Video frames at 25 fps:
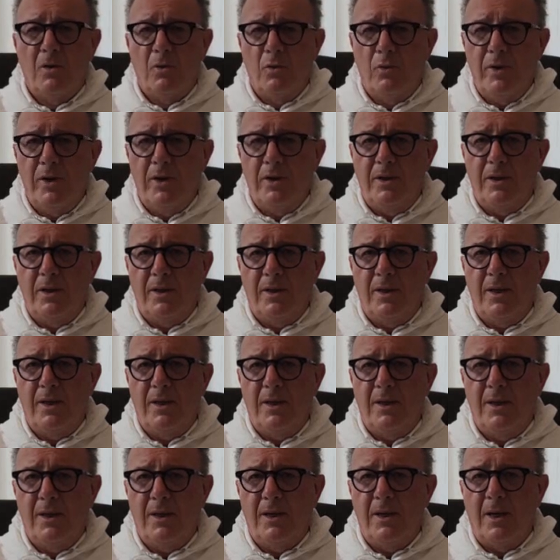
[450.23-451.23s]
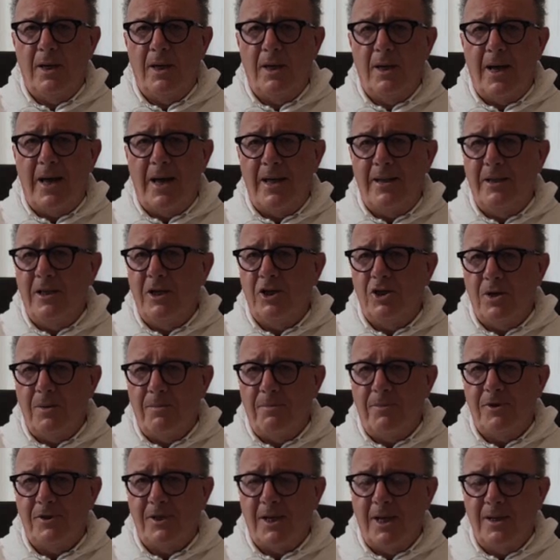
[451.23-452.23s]
with the
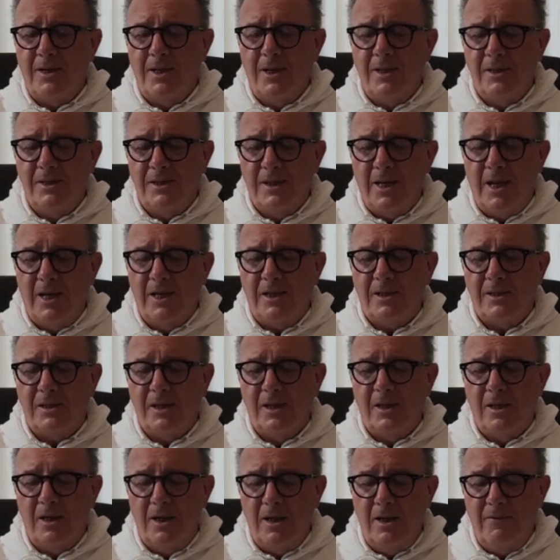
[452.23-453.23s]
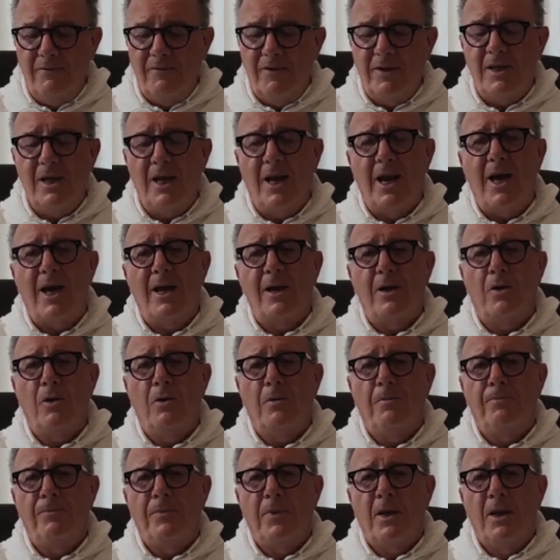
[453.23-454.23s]
antigen-presenting cells in
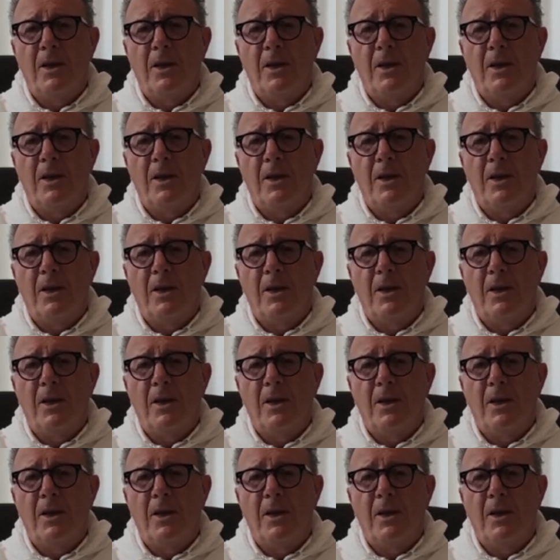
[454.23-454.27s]
vitiligo.